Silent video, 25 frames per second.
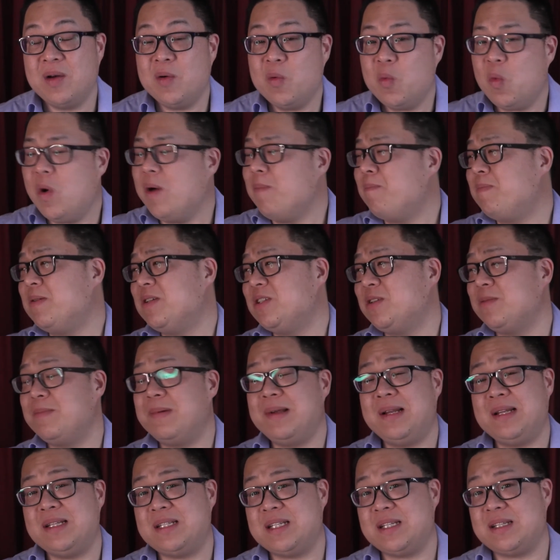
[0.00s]
What
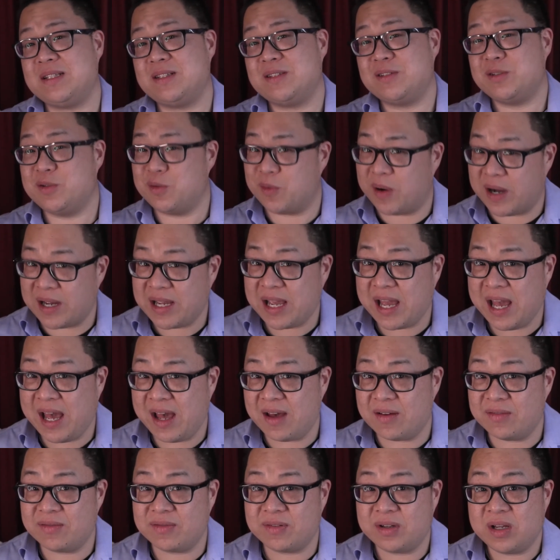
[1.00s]
possibilities do I
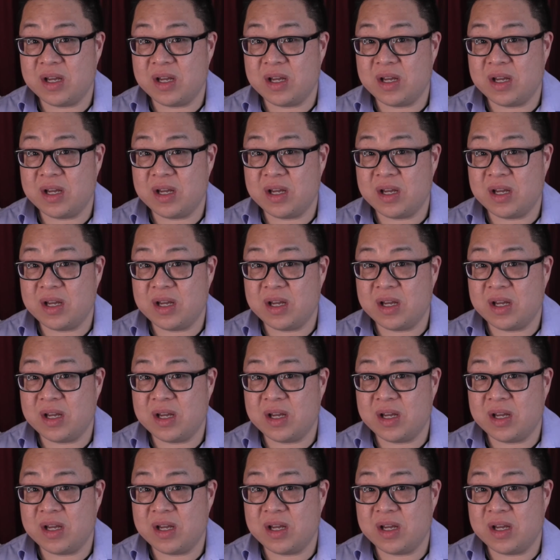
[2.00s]
have?